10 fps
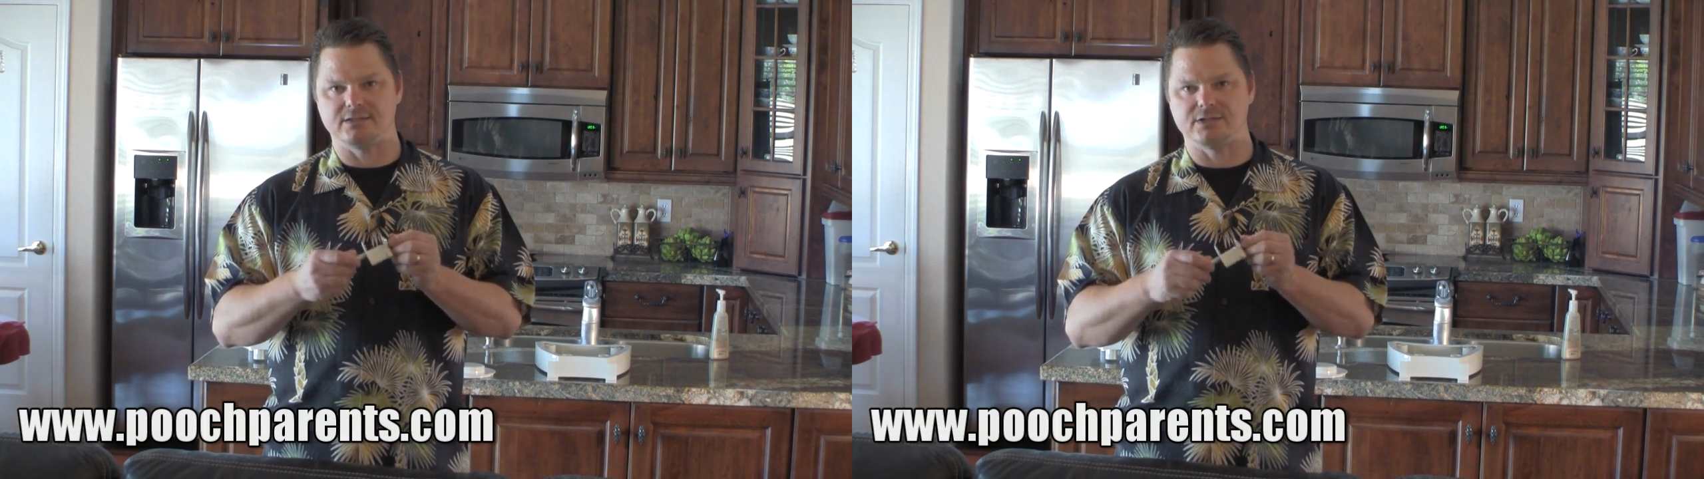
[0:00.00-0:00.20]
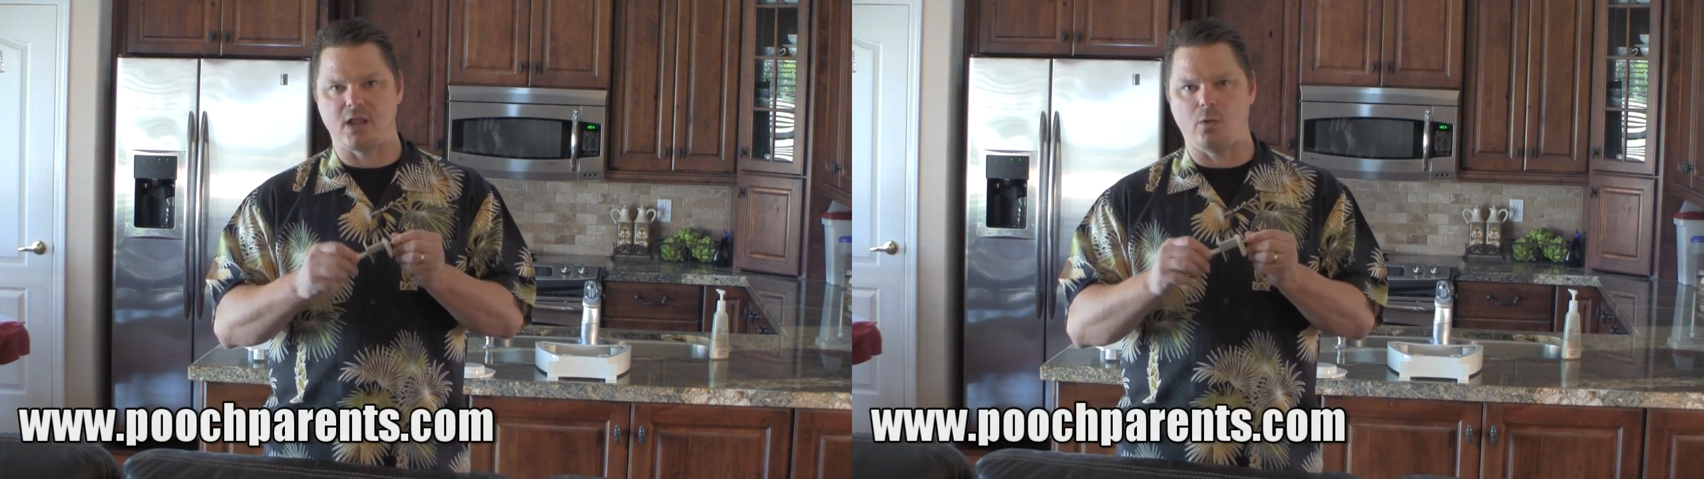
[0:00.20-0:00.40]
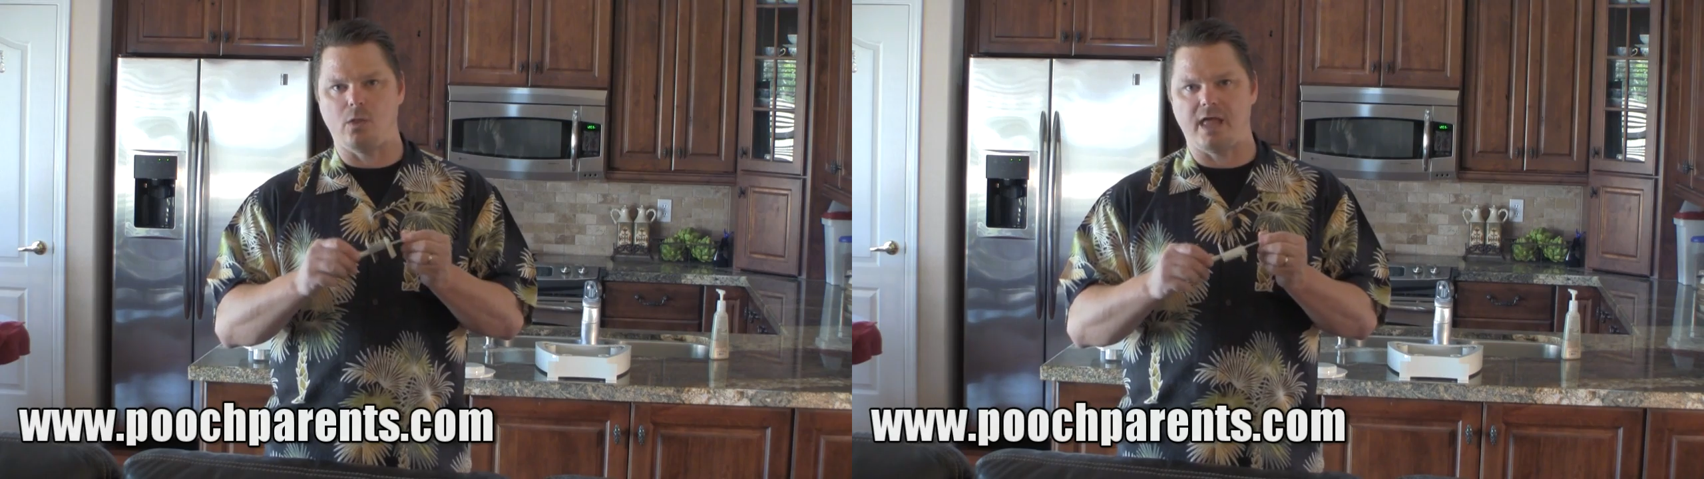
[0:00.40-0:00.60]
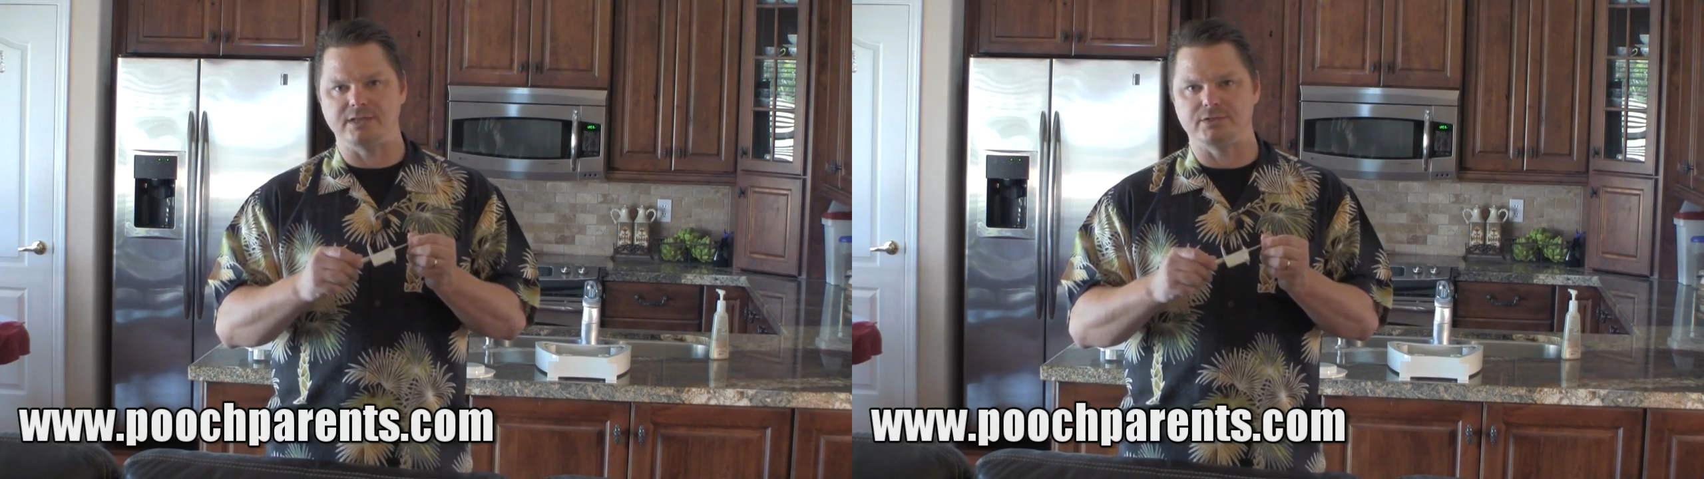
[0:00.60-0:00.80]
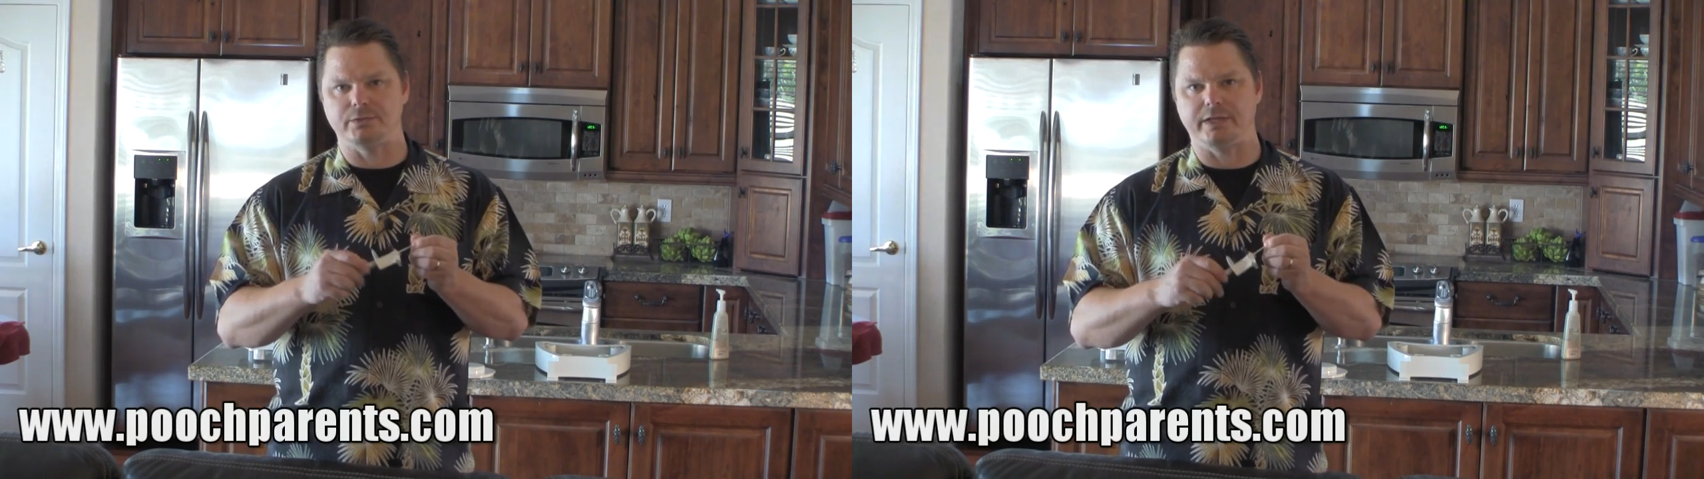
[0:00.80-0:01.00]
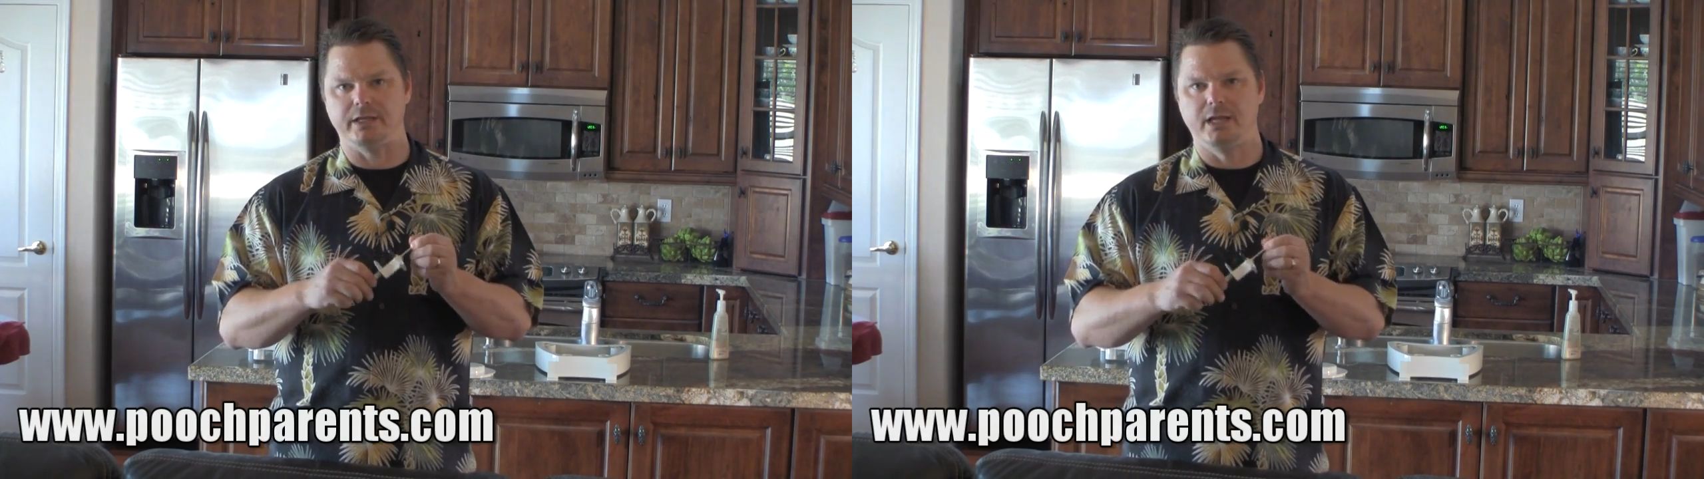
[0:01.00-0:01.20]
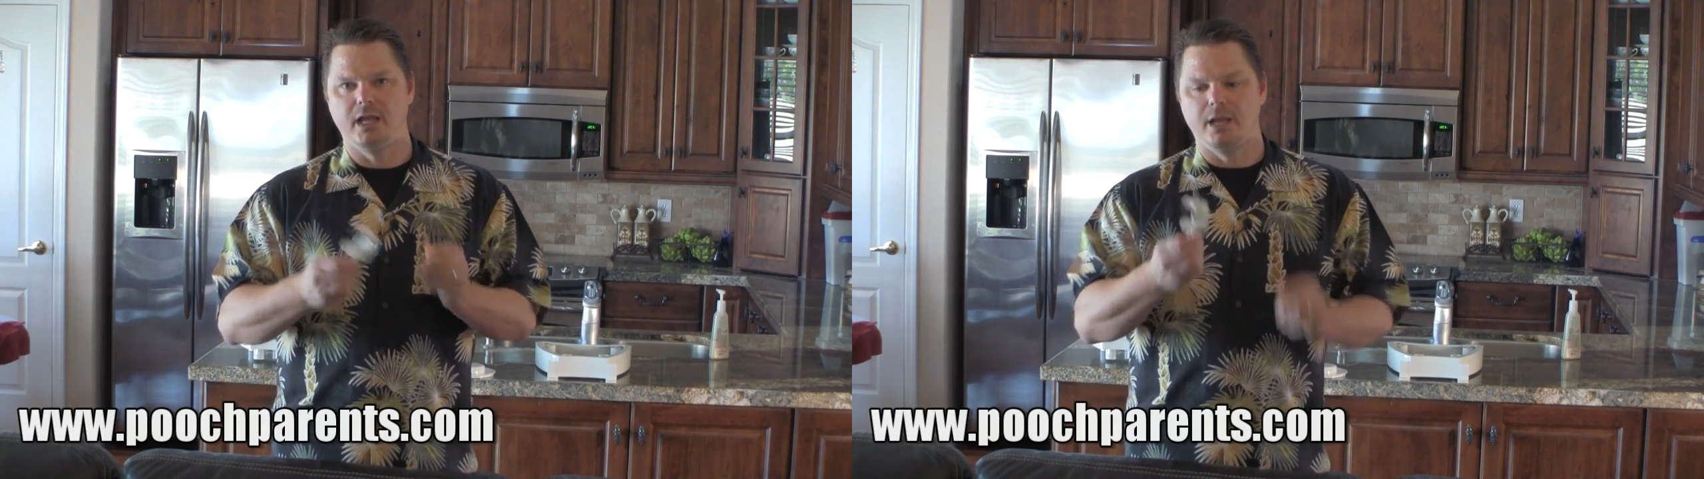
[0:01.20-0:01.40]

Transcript: There's not a whole lot to it.